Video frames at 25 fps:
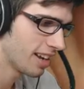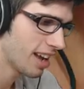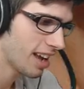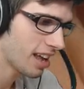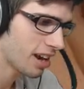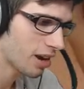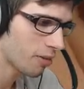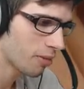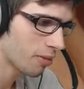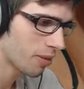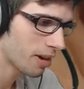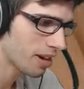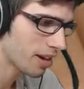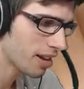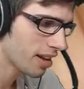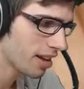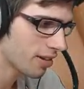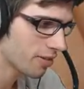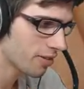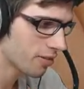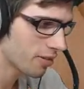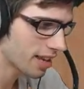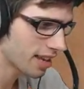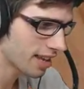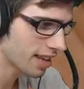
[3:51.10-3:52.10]
And I wonder
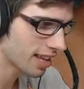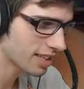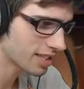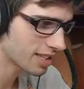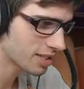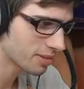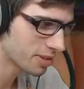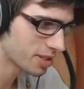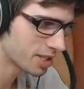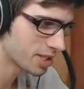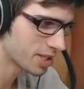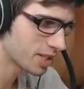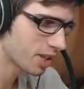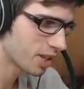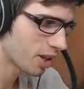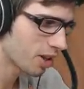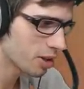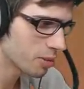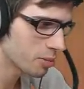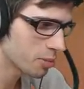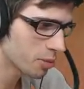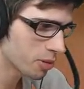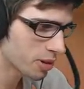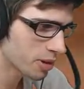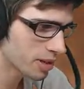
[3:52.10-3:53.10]
if we can get some
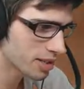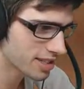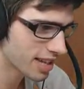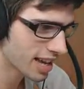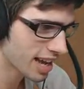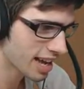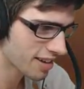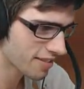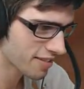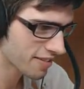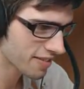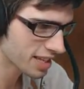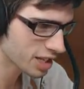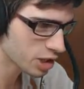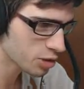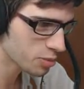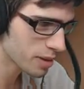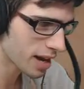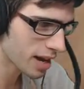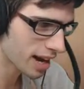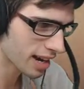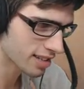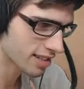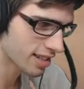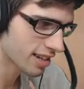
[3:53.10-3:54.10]
solid points out of this
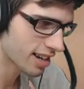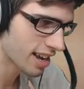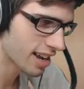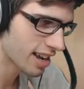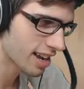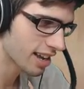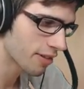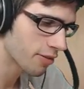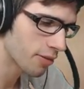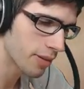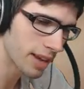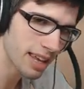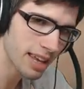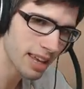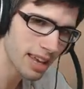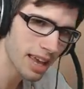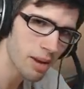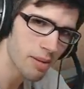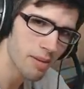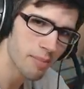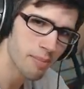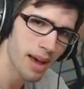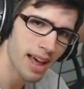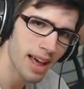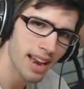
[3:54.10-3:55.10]
pack today. If we can
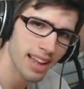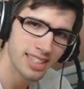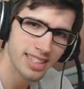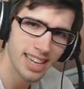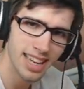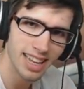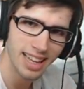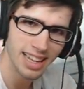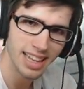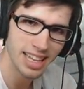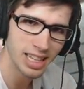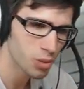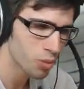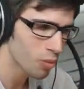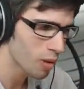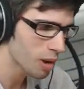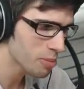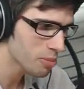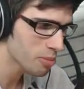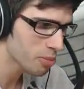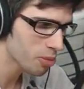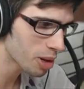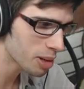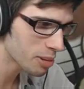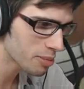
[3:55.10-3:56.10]
get manage at least one
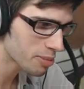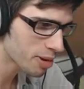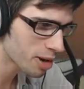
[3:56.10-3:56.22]
point